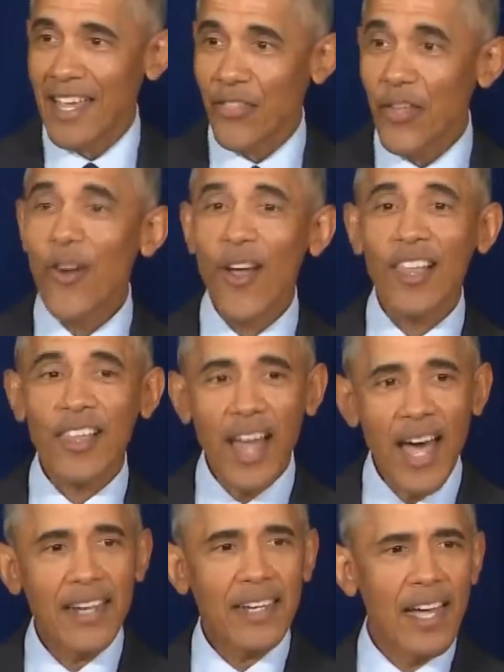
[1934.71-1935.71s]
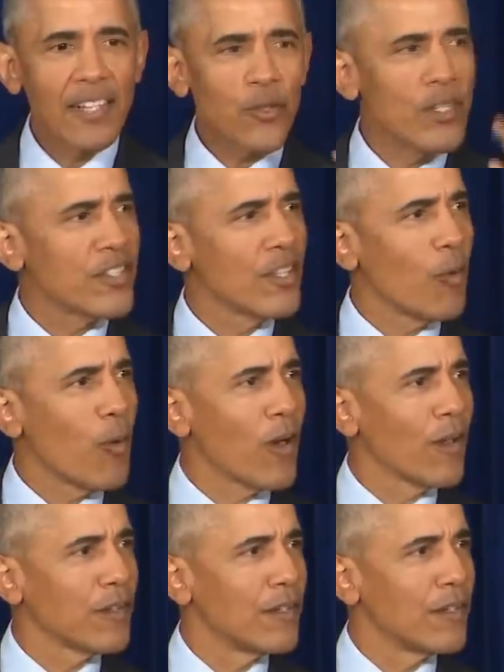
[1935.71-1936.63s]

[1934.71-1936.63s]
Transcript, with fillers: There are a lot of countries in the world.